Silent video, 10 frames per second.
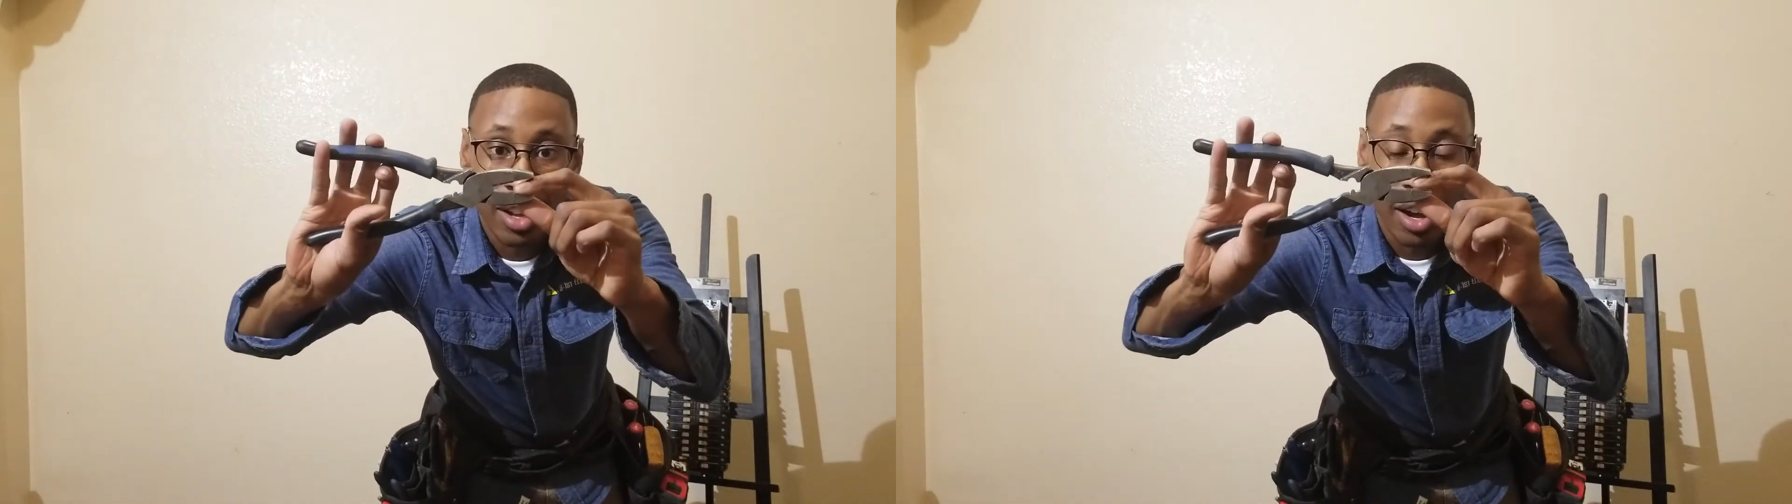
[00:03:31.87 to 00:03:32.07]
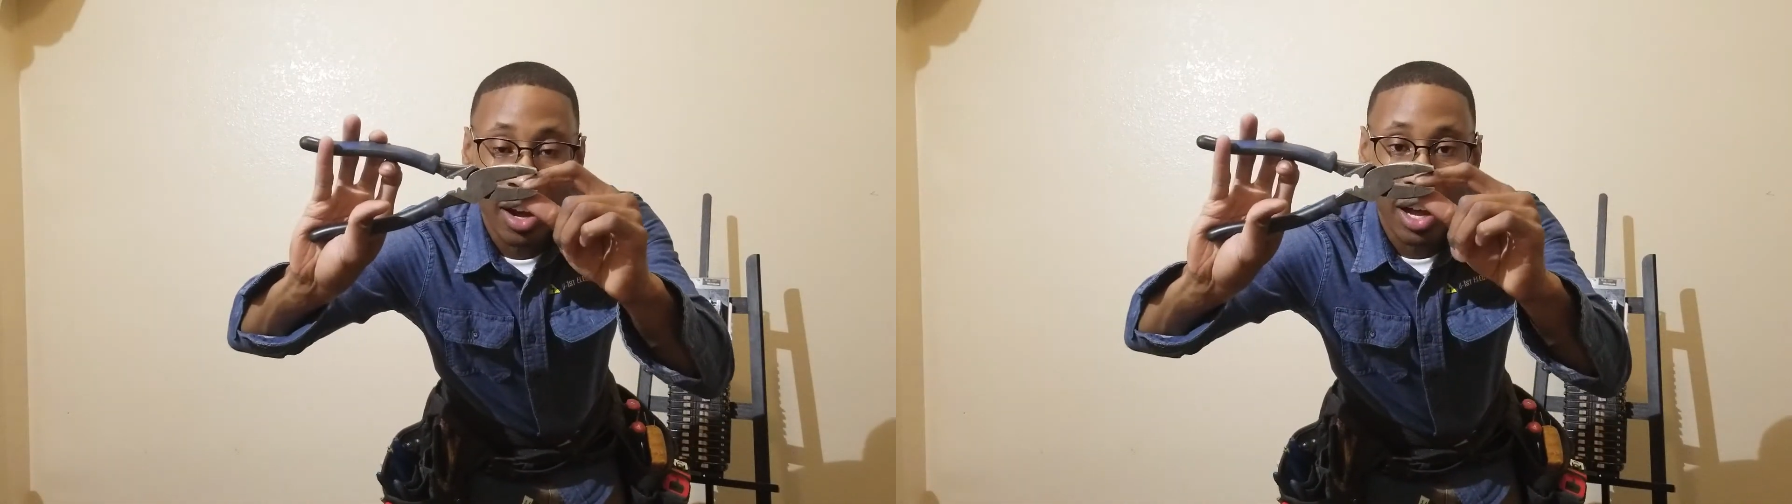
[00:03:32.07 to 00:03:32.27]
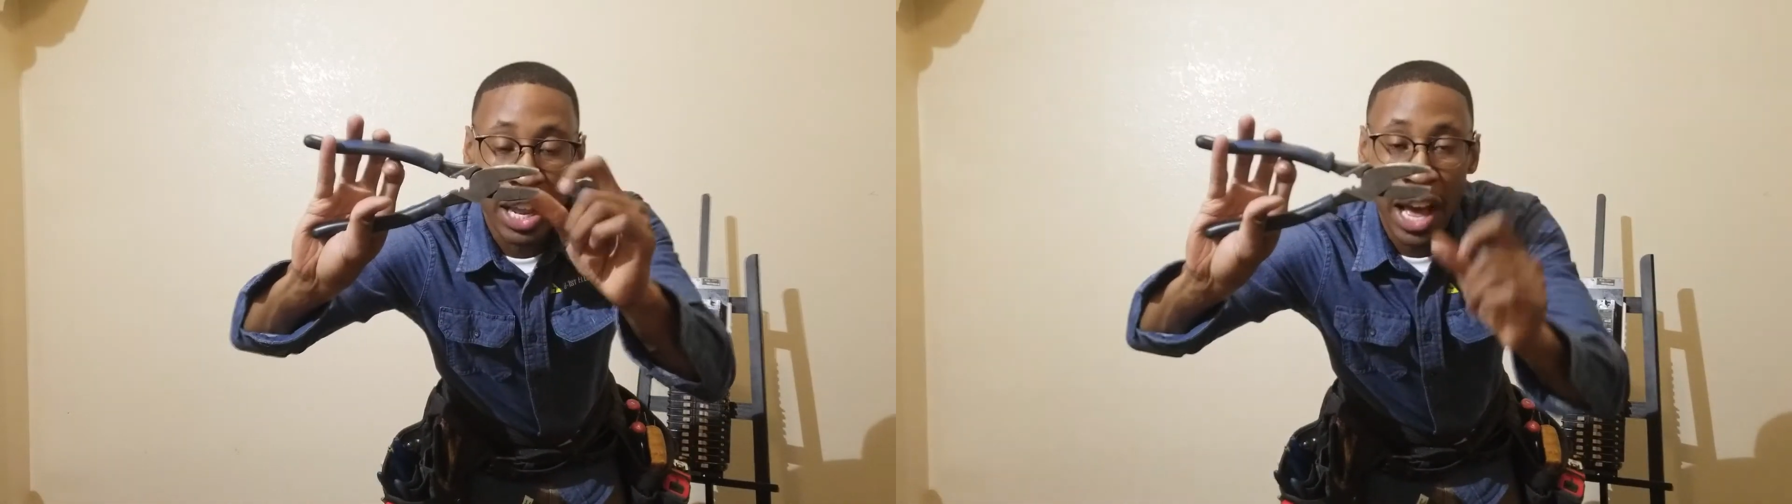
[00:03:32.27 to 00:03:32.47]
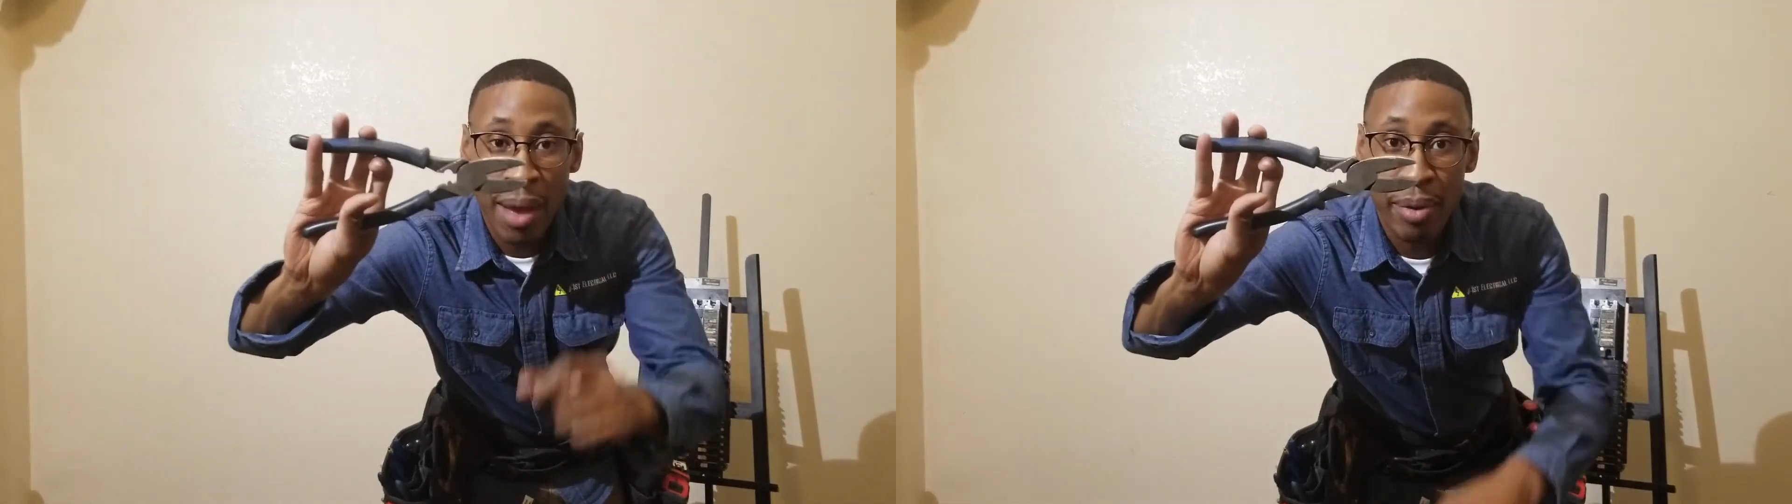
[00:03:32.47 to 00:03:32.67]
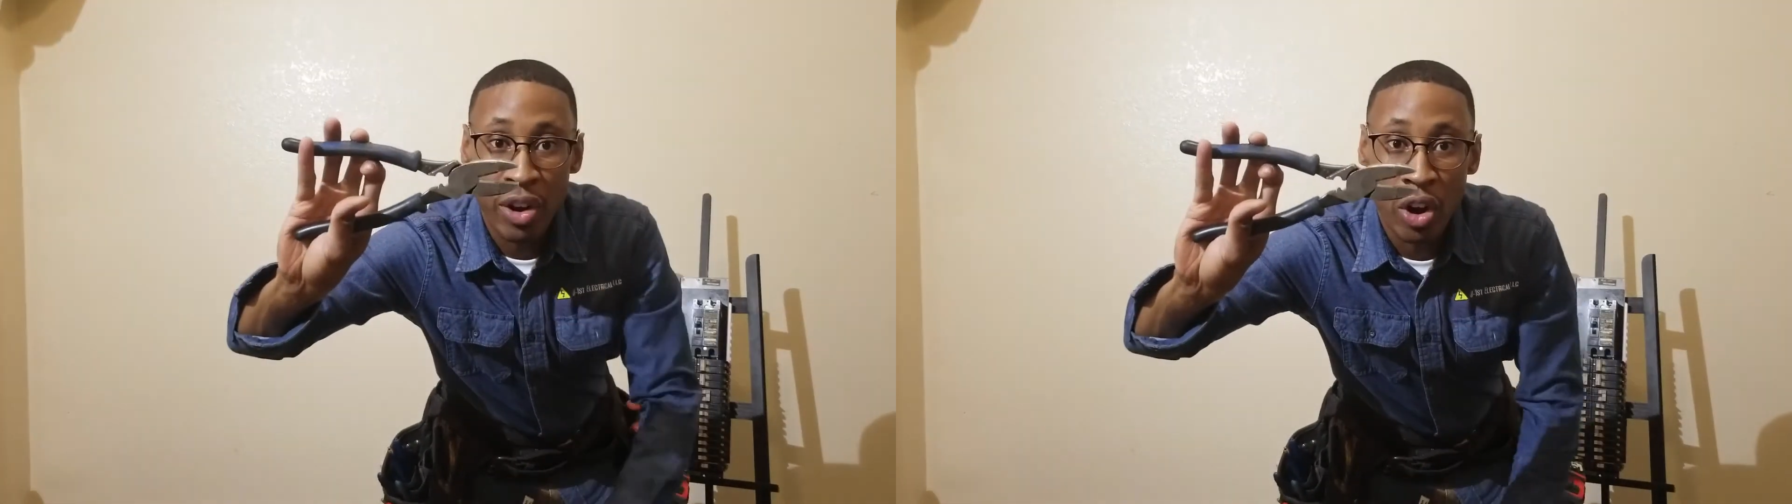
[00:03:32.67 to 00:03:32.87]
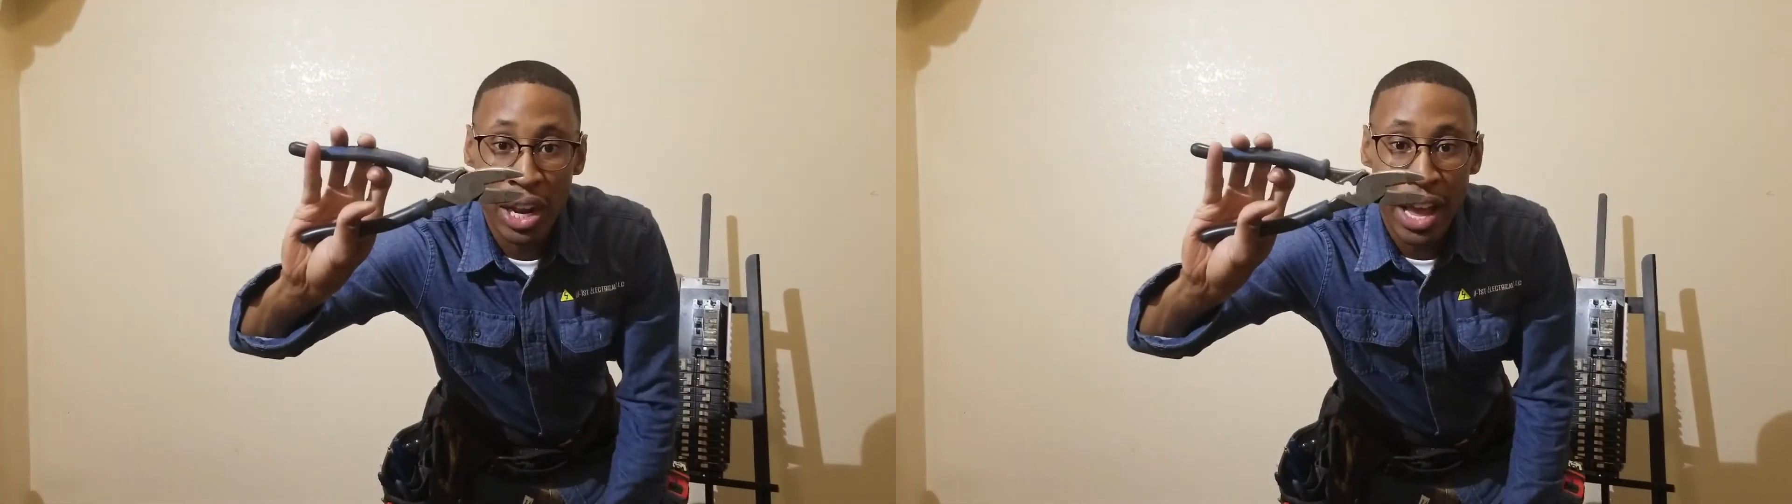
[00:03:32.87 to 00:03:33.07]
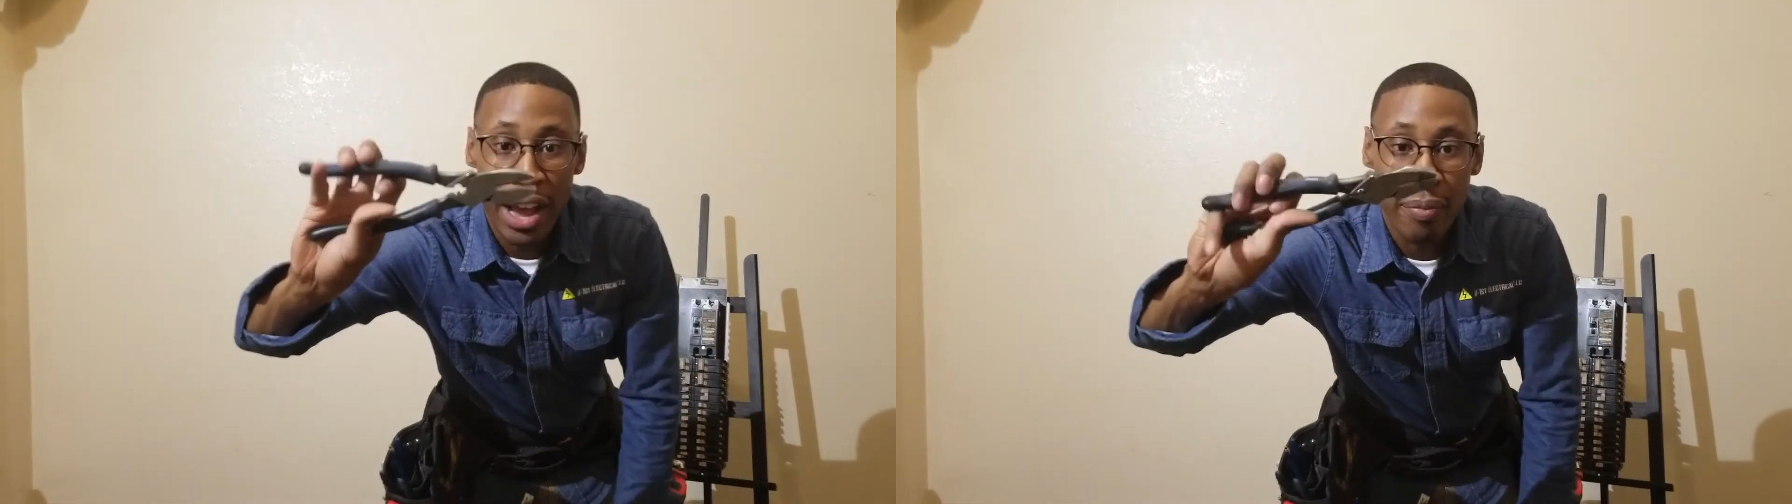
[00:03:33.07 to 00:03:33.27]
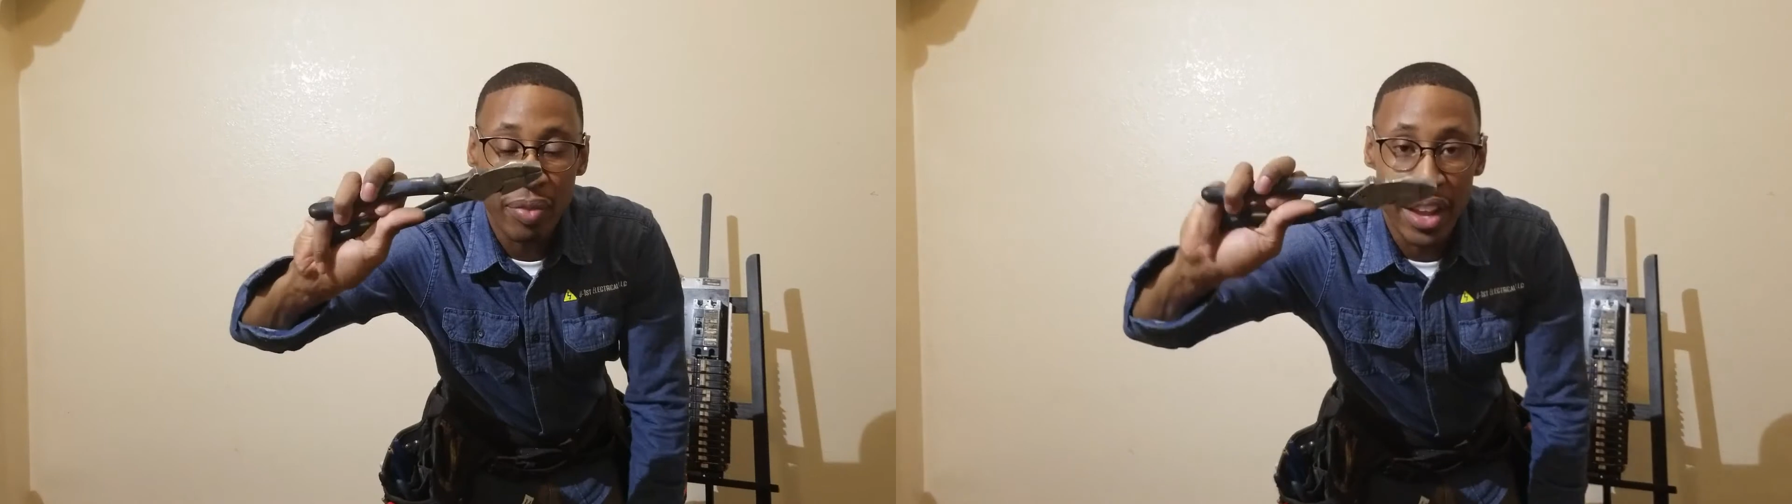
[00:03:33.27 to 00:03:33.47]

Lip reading: lineman or Klein,